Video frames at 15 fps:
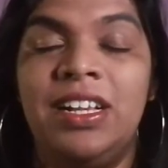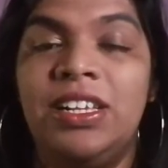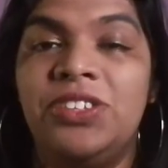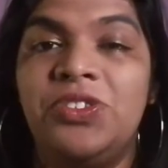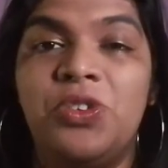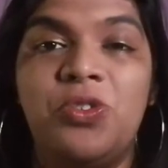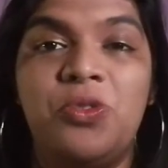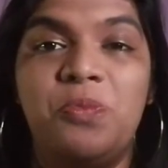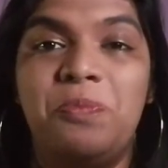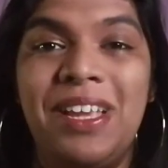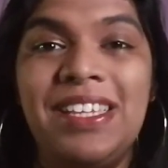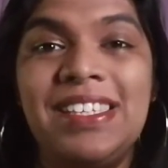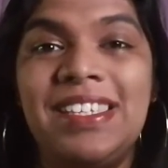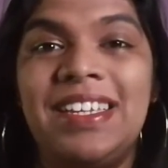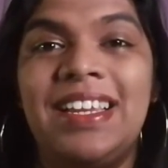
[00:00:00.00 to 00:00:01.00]
So
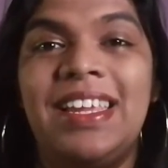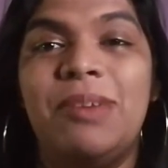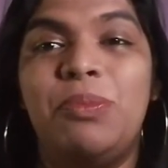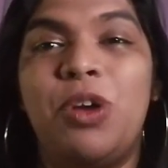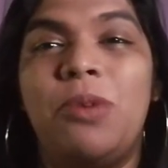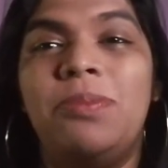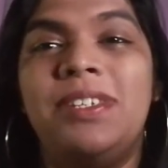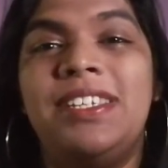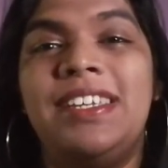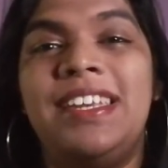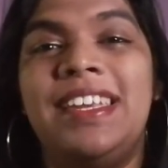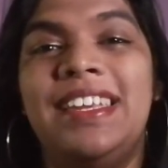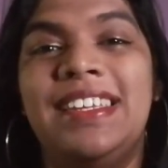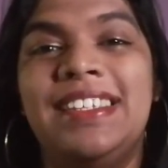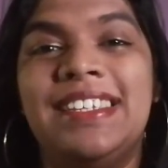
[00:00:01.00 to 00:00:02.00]
basically, a
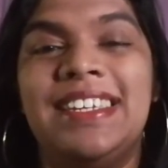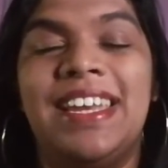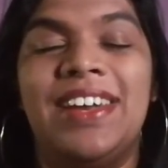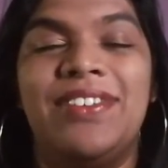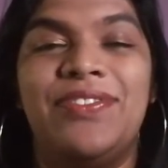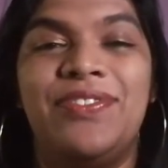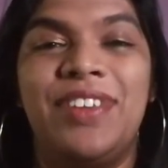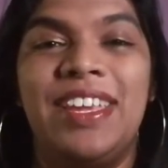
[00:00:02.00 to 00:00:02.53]
property ETF